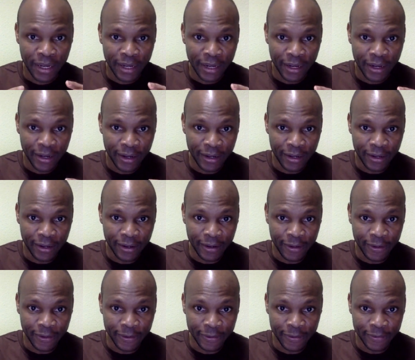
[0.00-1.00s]
uh,
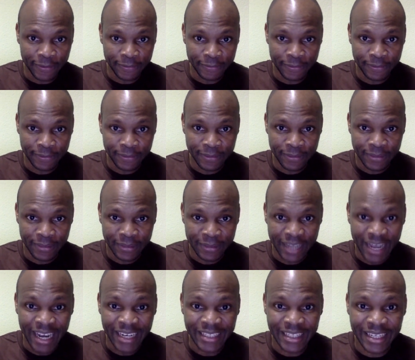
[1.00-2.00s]

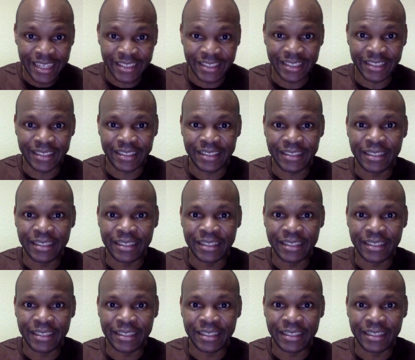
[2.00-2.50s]
tidings,